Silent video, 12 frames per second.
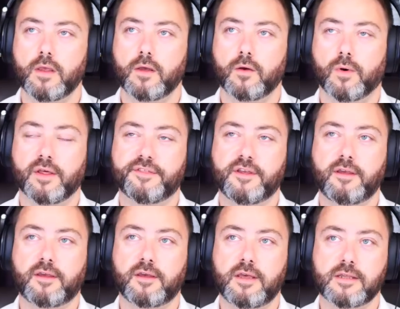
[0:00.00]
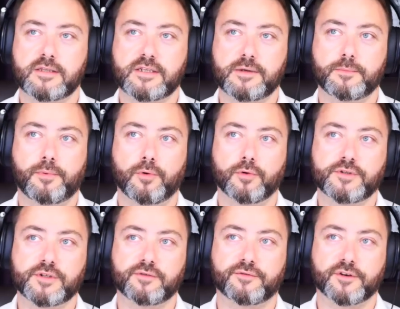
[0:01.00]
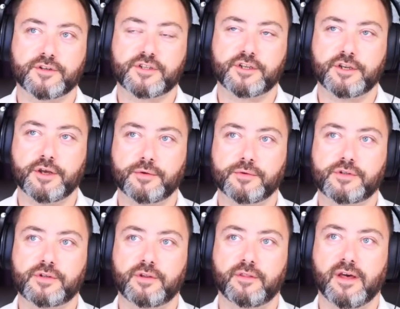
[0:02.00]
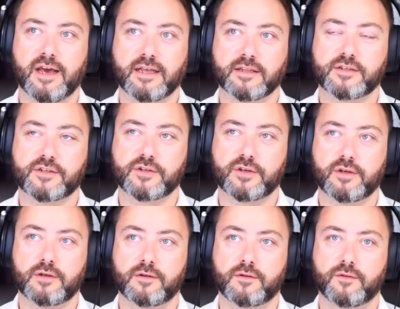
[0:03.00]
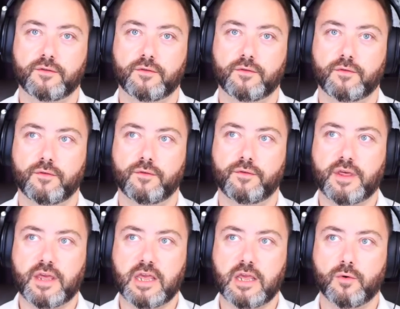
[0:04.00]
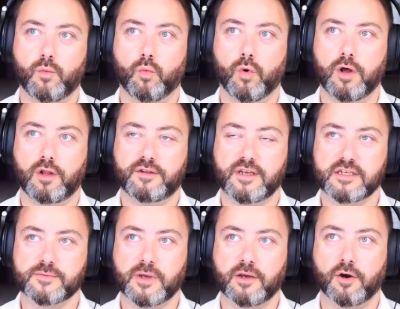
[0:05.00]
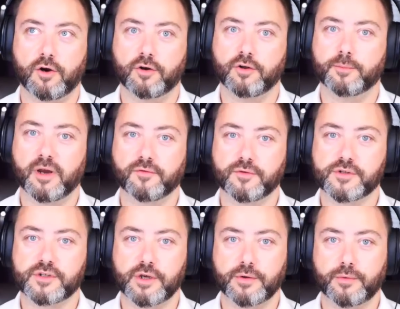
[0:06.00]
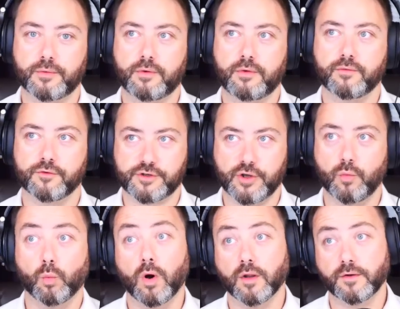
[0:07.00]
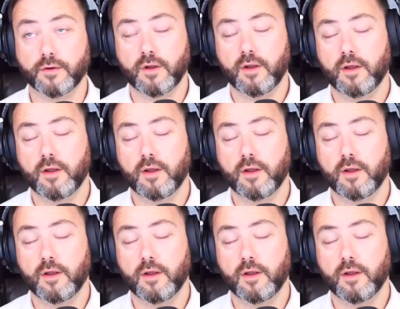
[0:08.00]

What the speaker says: Well, I think it's important for us to note that the world has been conquered by Rousseau. Rousseau won.